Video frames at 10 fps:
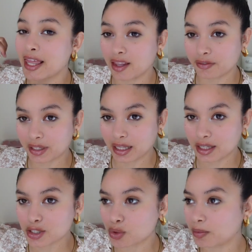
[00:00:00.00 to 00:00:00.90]
I love
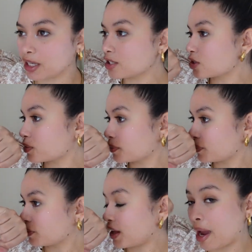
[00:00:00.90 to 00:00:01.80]
vanilla so much,
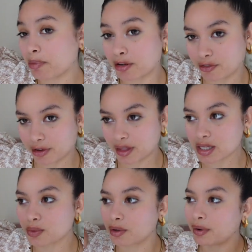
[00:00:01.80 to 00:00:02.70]
I prefer
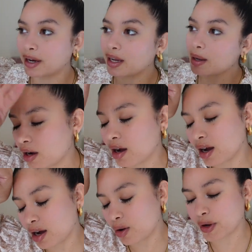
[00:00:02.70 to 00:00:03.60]
this one, right?
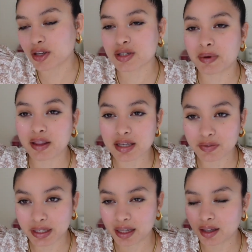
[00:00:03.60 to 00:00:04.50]
When you smell this
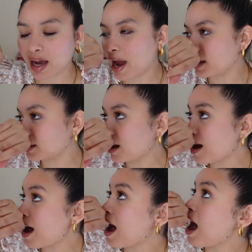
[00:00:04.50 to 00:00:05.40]
vanilla, I
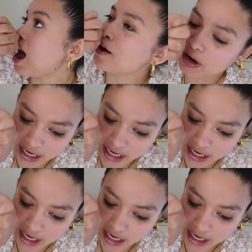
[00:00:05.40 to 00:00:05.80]
love